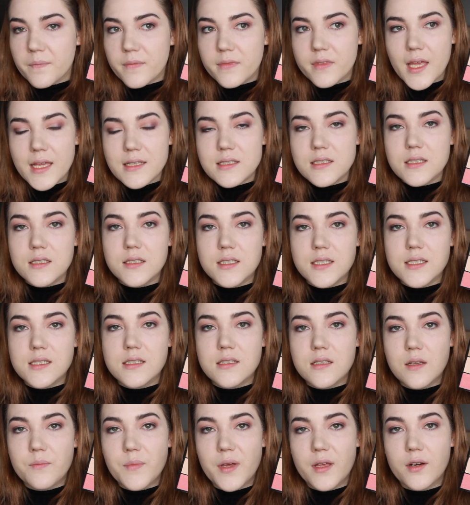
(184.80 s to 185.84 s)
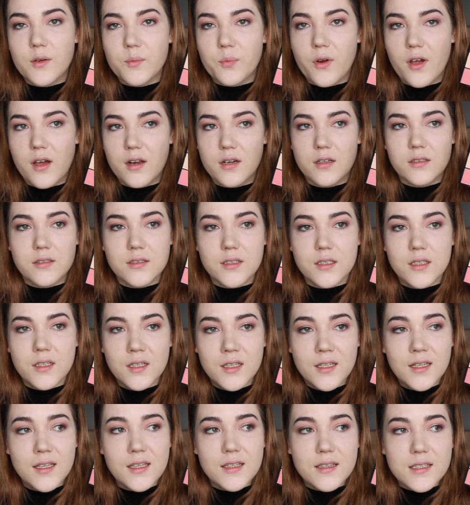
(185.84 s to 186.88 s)
That's a decent amount of product.
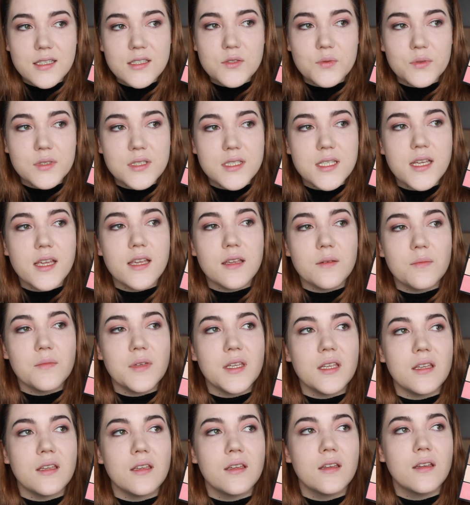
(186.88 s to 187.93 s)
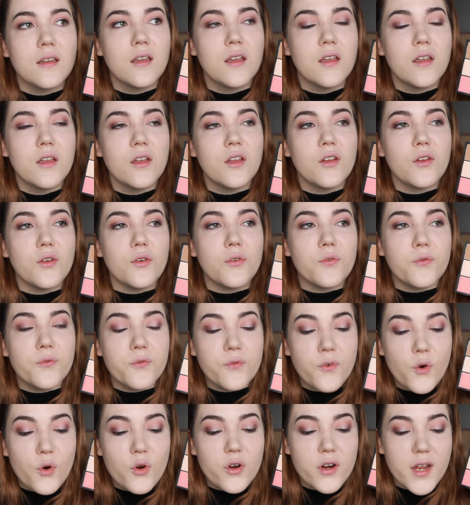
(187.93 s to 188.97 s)
This would take me
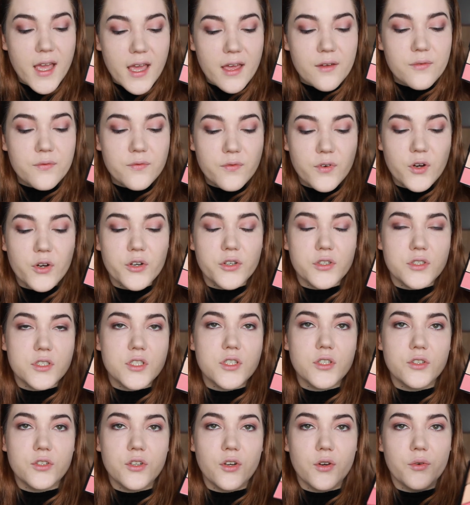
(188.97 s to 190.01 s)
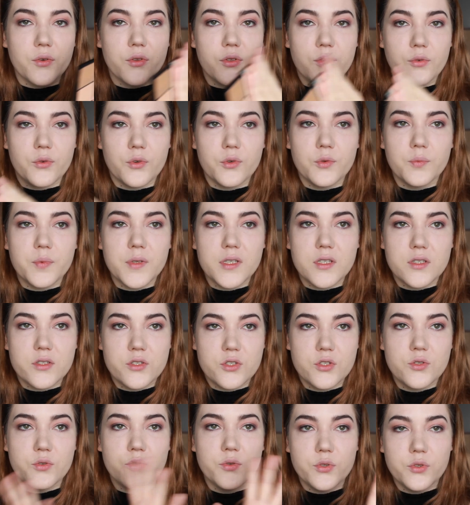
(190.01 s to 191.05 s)
forever to go through because
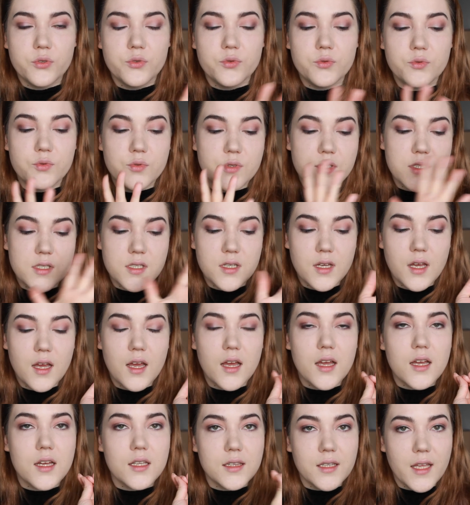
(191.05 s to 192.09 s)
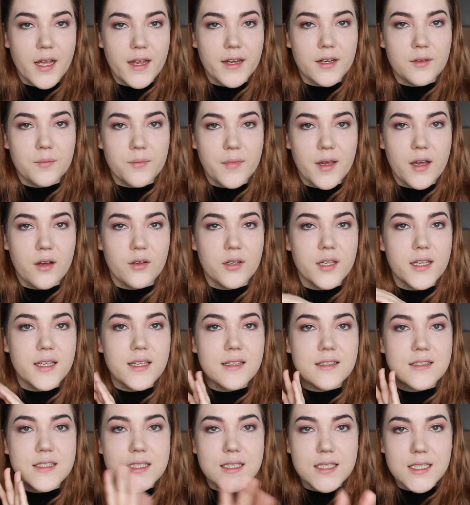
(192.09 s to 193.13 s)
you use a light amount. Like,
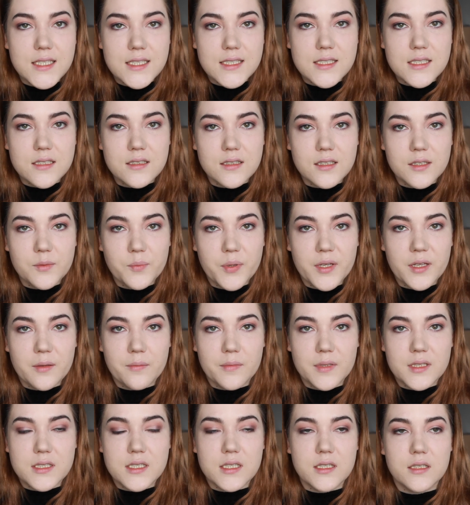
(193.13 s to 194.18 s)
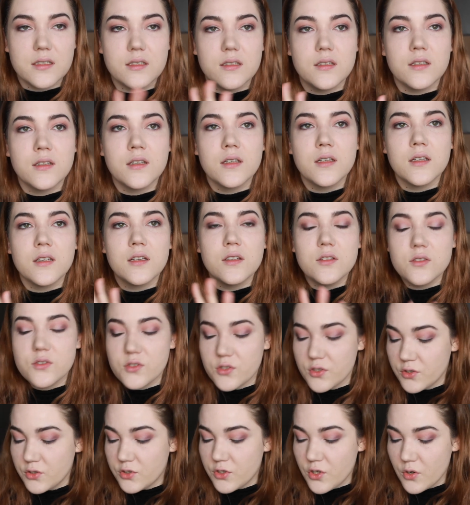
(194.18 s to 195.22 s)
it's decently pigmented, so
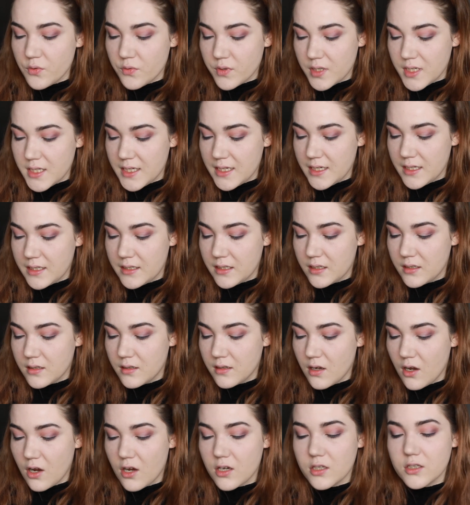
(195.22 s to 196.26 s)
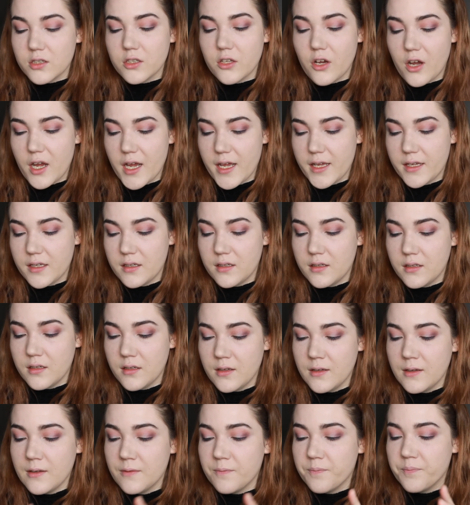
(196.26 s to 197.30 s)
you don't need a lot.
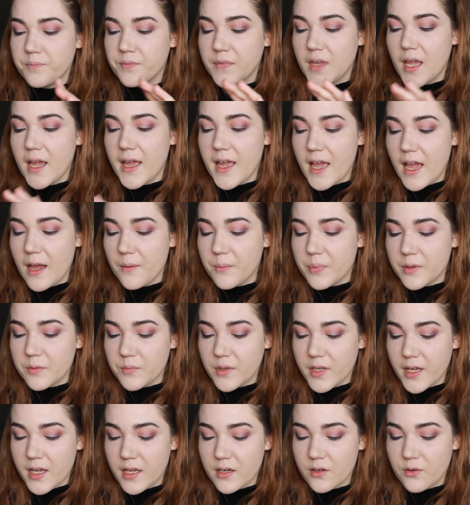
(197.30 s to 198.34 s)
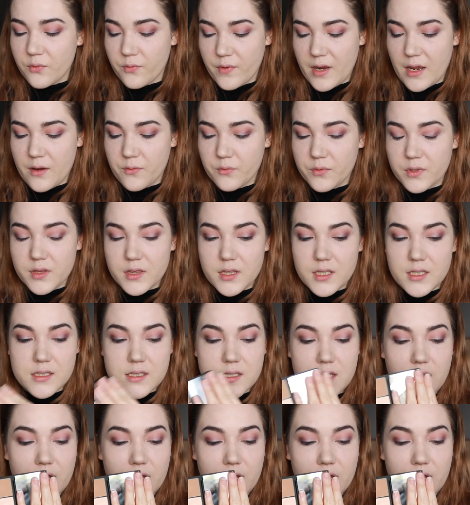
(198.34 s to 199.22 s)
I have been playing around with this.